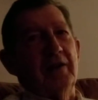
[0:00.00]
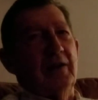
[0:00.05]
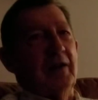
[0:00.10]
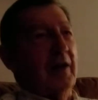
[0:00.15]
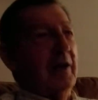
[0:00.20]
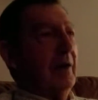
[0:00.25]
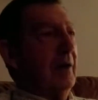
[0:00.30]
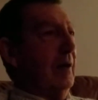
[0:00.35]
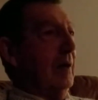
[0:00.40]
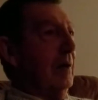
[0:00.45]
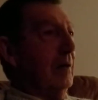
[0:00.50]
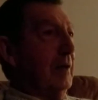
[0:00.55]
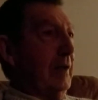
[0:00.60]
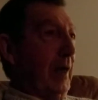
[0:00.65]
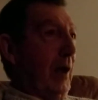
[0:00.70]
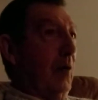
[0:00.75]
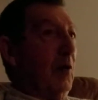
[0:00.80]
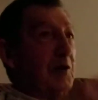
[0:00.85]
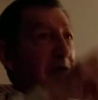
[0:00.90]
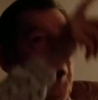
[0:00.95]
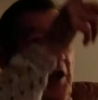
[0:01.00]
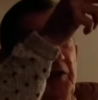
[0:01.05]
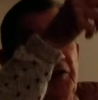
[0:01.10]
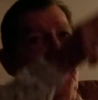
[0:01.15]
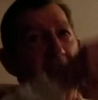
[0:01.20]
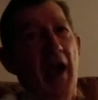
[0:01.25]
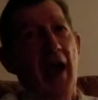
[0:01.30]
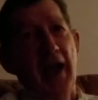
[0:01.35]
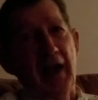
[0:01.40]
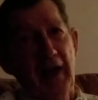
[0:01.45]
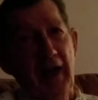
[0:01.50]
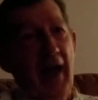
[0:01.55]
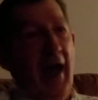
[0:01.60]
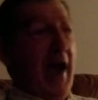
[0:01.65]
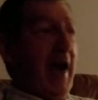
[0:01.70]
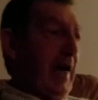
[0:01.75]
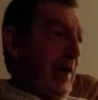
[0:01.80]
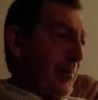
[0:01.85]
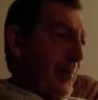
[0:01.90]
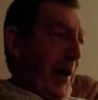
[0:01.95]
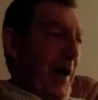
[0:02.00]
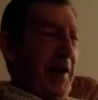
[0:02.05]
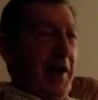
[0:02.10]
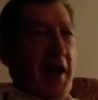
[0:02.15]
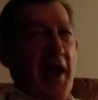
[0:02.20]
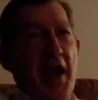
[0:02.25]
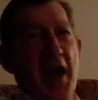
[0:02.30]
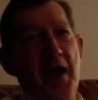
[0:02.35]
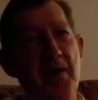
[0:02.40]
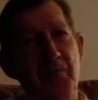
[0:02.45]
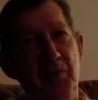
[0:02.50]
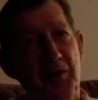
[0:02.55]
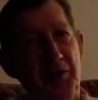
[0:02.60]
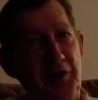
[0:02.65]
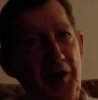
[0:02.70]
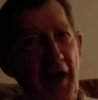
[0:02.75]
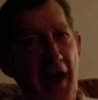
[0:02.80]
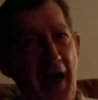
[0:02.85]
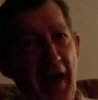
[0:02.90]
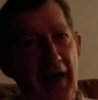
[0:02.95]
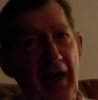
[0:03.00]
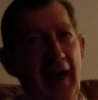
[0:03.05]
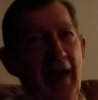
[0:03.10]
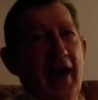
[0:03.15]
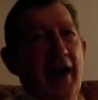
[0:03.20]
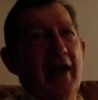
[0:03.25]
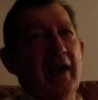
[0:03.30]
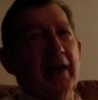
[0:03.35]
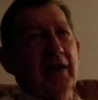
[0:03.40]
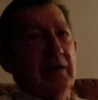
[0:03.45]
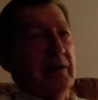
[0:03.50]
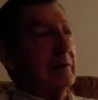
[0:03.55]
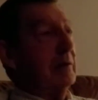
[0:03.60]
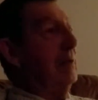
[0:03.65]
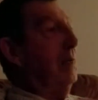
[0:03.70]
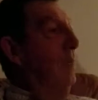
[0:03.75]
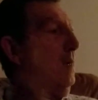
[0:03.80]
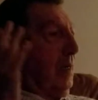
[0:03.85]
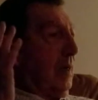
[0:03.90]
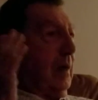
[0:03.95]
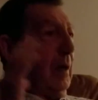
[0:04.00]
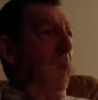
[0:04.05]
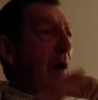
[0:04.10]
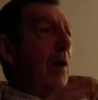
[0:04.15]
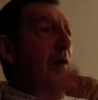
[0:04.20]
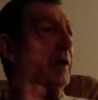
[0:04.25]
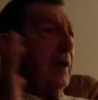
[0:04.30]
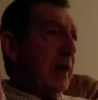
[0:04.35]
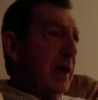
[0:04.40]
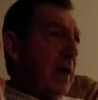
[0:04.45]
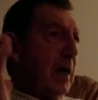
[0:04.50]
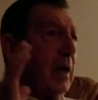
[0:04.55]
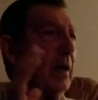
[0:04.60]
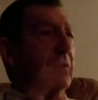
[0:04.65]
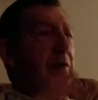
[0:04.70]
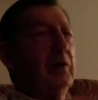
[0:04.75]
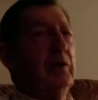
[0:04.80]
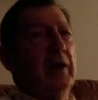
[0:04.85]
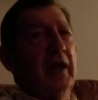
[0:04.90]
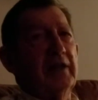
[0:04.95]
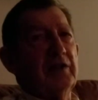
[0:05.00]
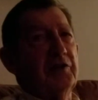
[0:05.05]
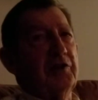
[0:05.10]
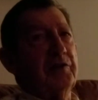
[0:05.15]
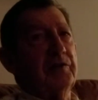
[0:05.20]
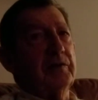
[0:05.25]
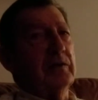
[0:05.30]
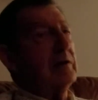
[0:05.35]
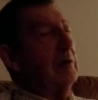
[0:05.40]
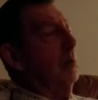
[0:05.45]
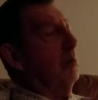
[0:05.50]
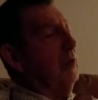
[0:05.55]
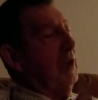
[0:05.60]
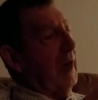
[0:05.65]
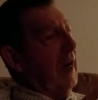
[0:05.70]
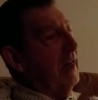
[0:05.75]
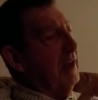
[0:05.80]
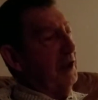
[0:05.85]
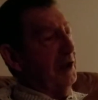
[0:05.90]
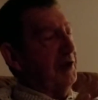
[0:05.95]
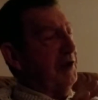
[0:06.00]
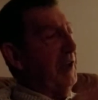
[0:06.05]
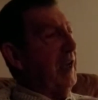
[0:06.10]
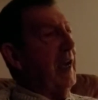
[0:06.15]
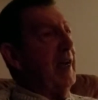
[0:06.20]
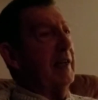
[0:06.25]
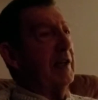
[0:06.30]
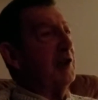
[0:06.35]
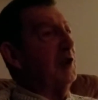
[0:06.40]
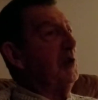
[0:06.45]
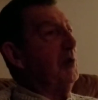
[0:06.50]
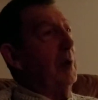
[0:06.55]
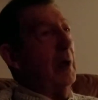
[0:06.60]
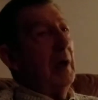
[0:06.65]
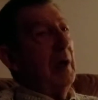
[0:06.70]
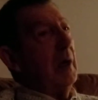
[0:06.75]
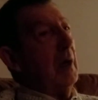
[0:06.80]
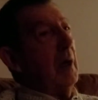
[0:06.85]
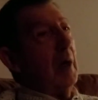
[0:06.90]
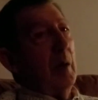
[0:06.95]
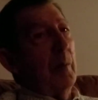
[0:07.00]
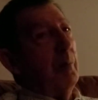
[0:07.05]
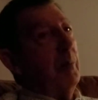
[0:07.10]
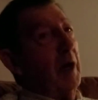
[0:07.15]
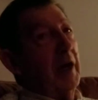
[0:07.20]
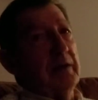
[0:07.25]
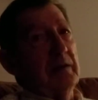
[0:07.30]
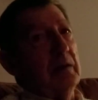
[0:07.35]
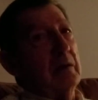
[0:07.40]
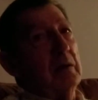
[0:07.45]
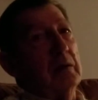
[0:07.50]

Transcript: and I was at Cadillac, my name and Cadillac, and oh yeah, you had some kind of status, but